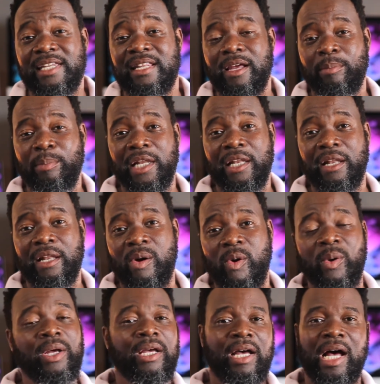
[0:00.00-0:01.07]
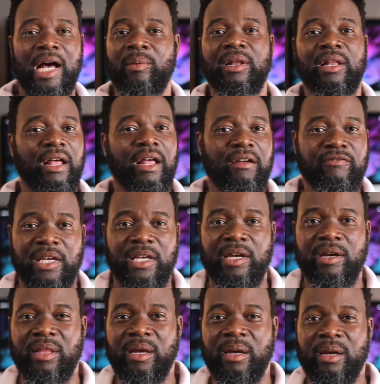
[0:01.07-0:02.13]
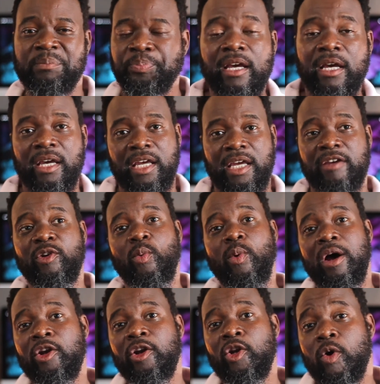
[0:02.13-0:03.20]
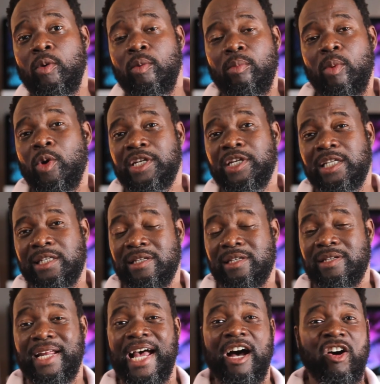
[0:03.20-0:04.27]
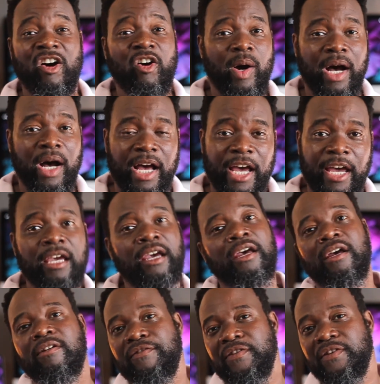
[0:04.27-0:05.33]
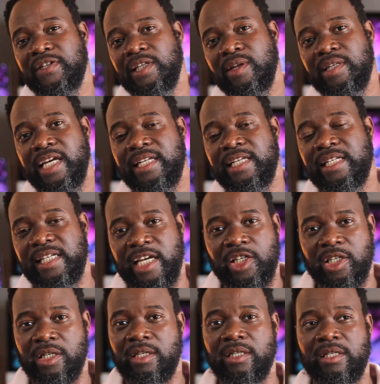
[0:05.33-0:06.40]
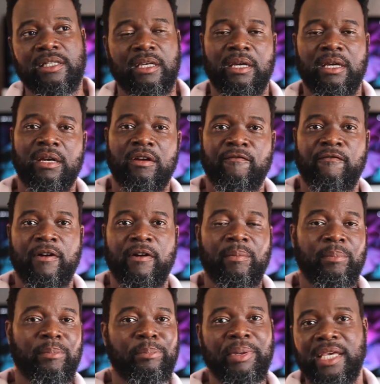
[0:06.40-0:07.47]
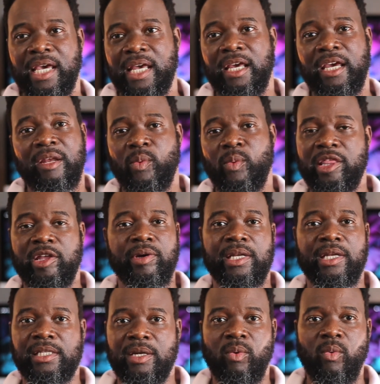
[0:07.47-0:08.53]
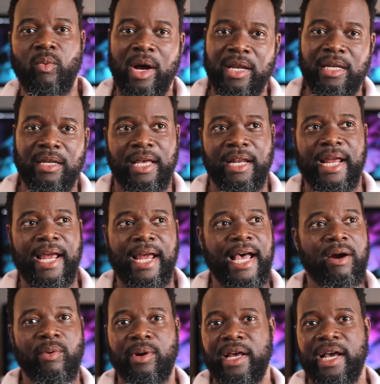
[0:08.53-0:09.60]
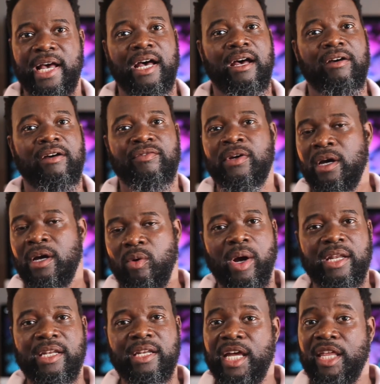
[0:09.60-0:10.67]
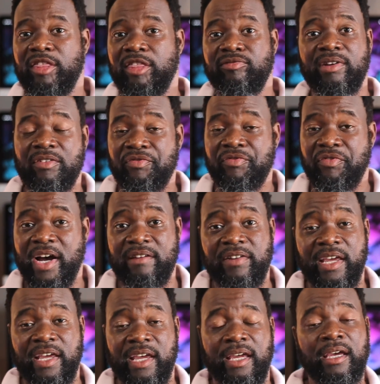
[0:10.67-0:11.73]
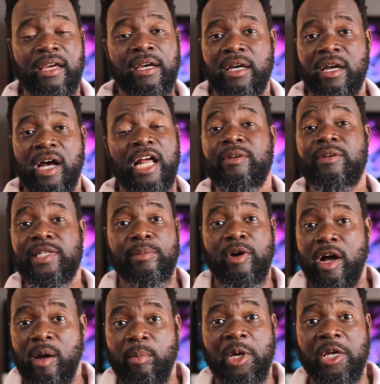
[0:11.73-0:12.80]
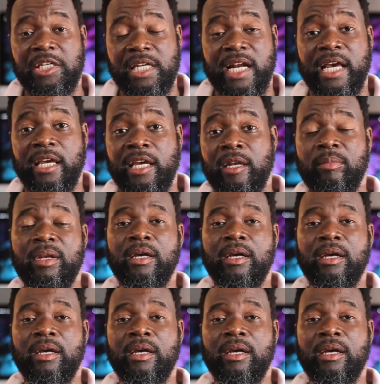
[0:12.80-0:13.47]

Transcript: below. I would love to hear them. If you want to know more details on how I facilitate sessions from beginning, whether it's an hour and a half, 1 day, 3 day, 5 day, leave me some comments and I can